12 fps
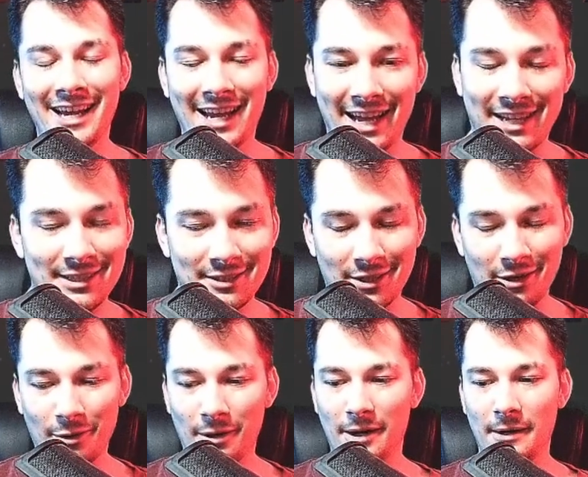And
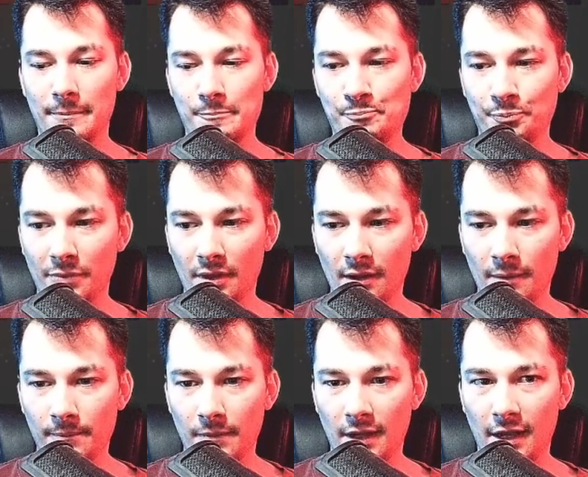so
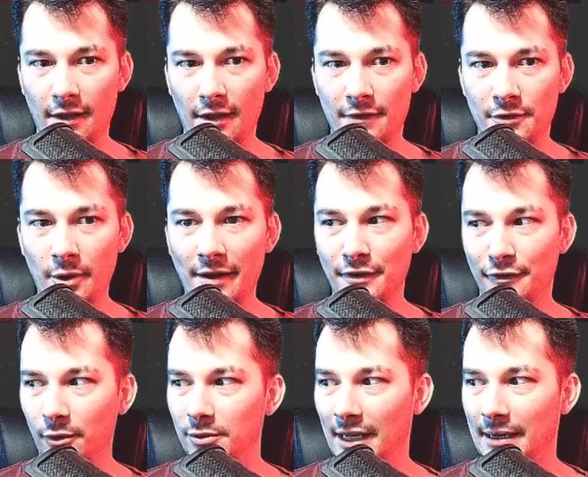if you have a
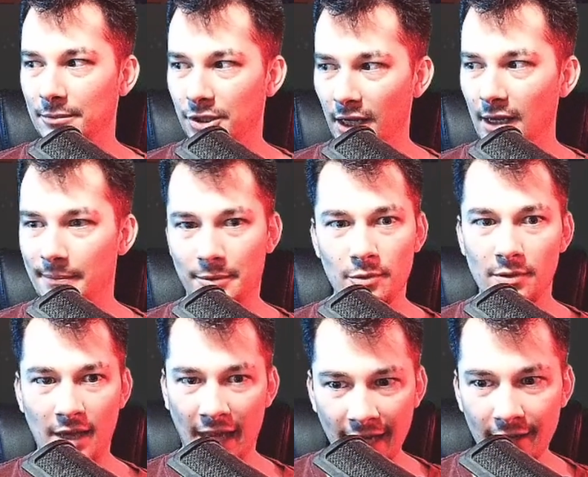full-time job, you
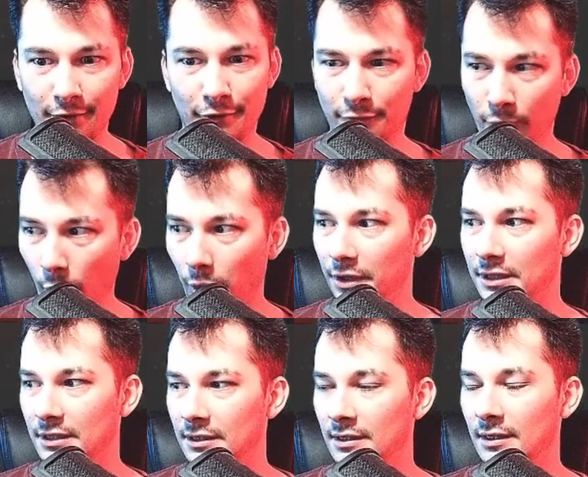can't afford
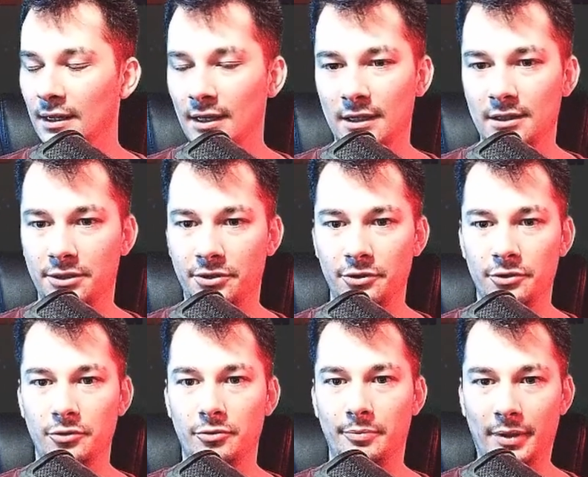
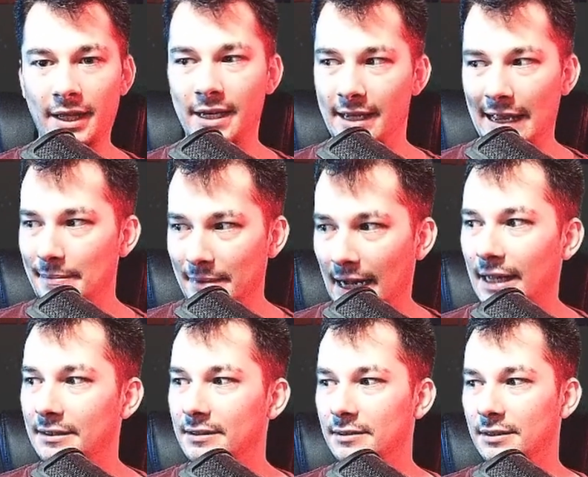to play a game
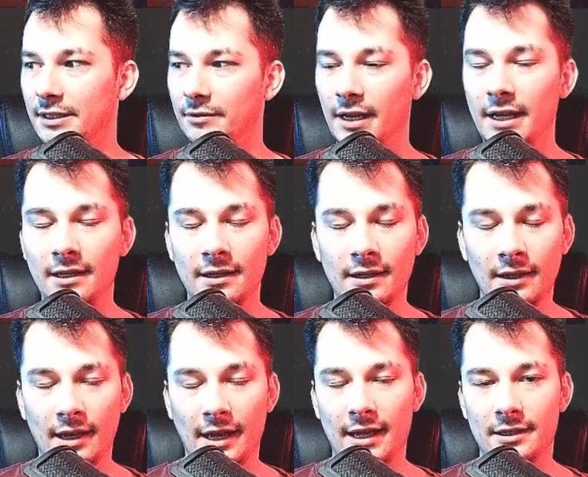constantly, right?
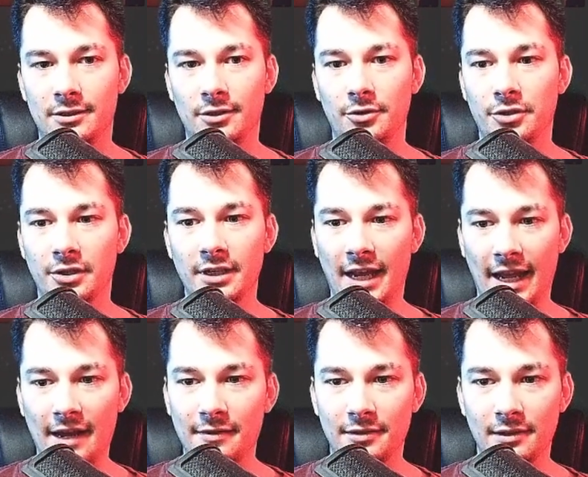And so you're going to
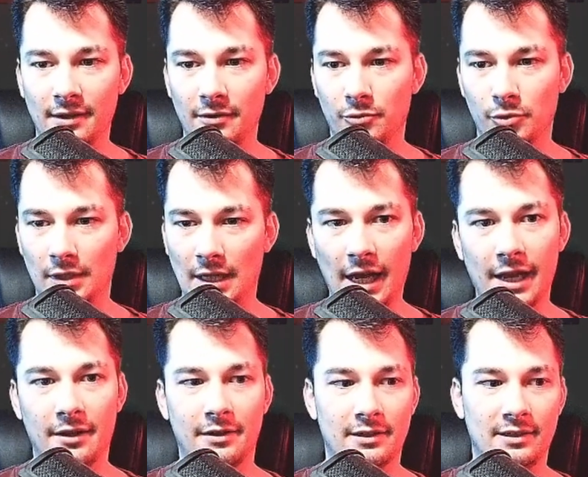have to rely
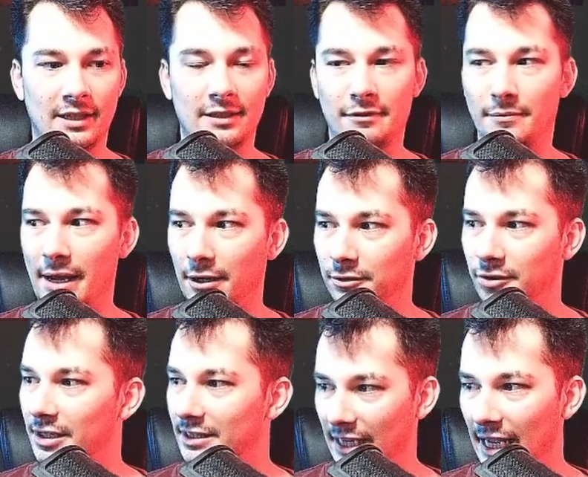on a sense of
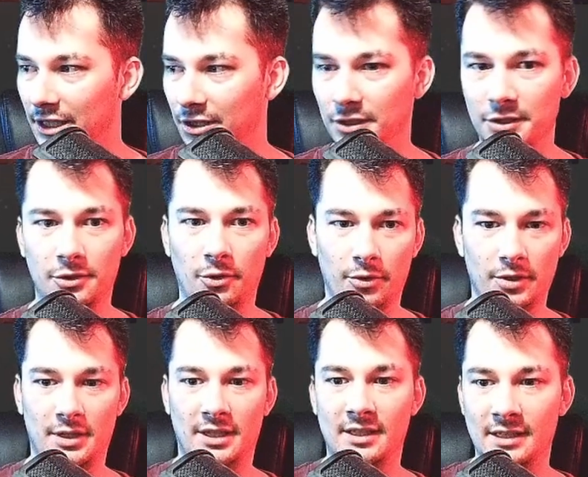microtransactions in order
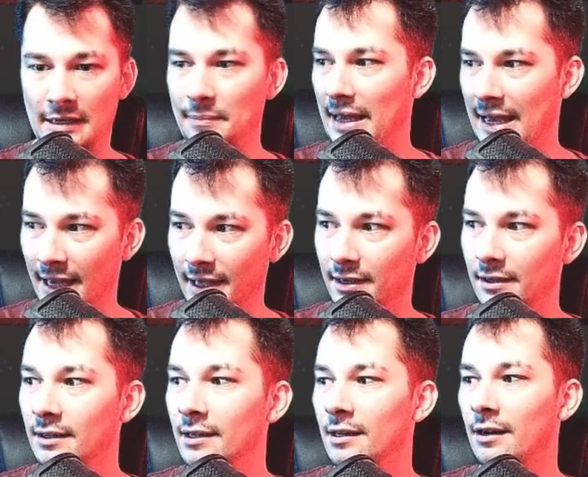to skip ahead
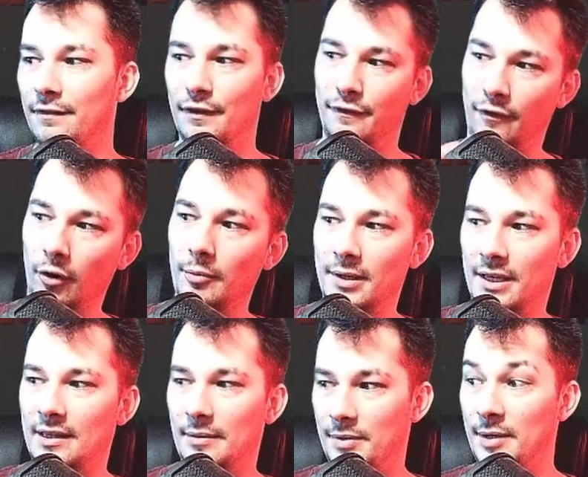of the farming
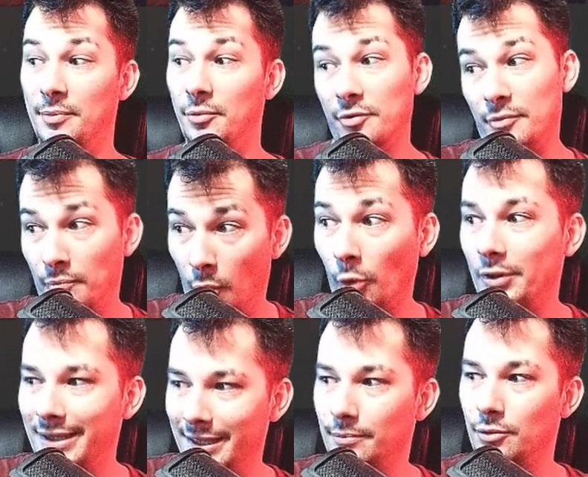that people with more
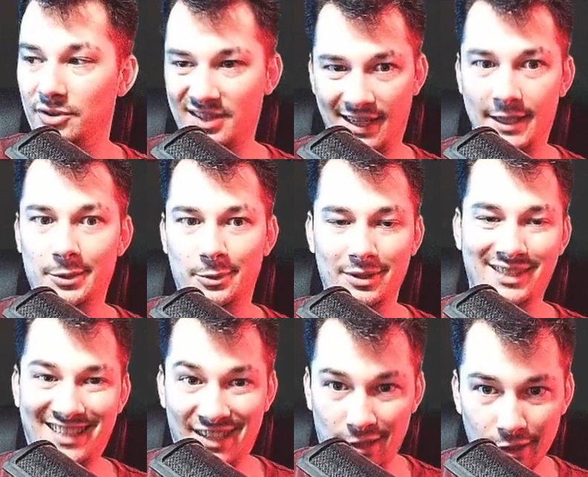liberal schedules
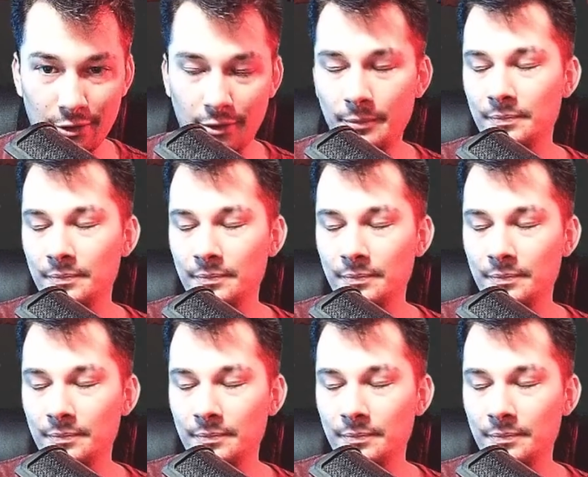can do.